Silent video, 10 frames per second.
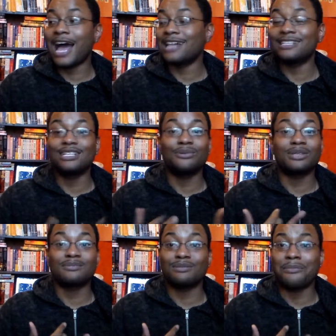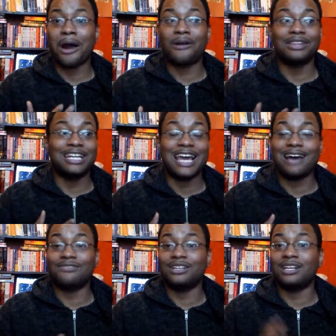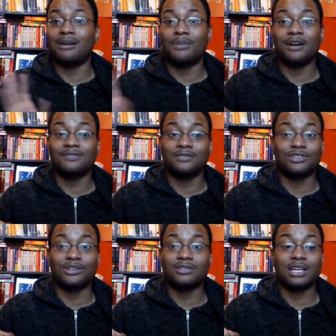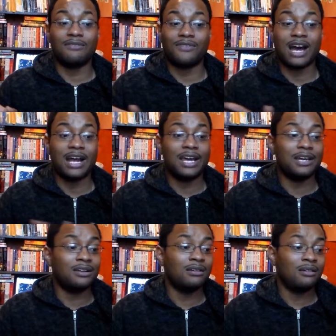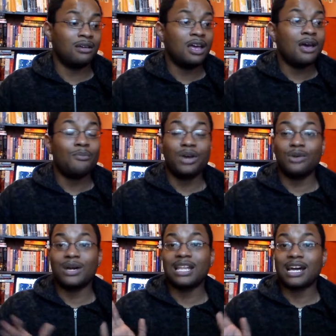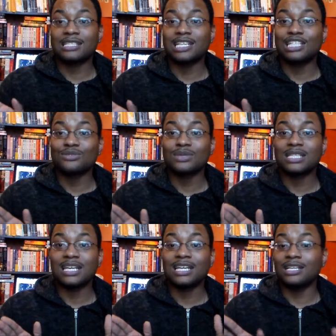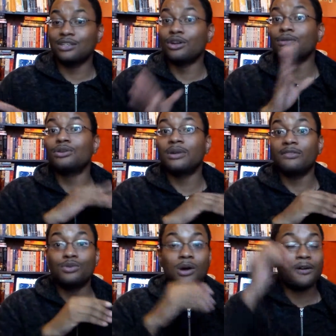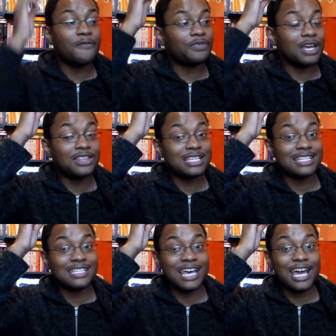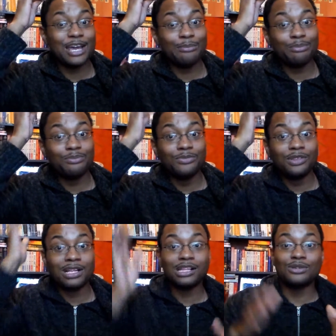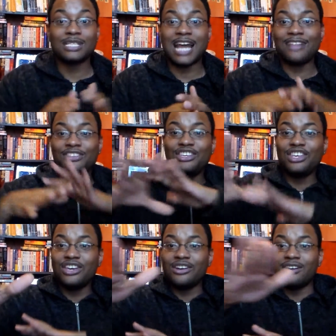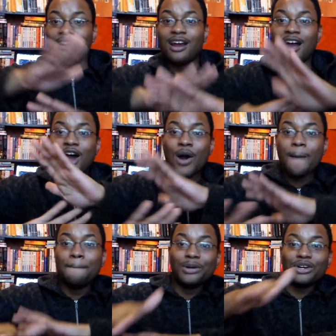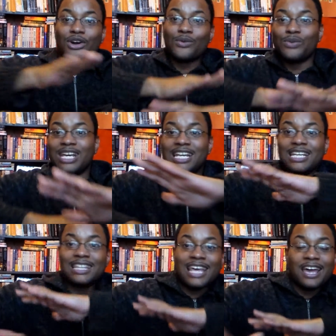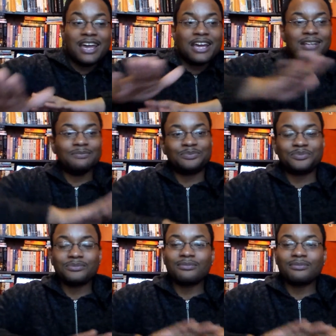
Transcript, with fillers: I have to deal with them tomorrow and the day after, and then I'm off Thursday and Friday. But anyway, like I said, this was you know do whatever you want. This is a closing out the year book reading thing.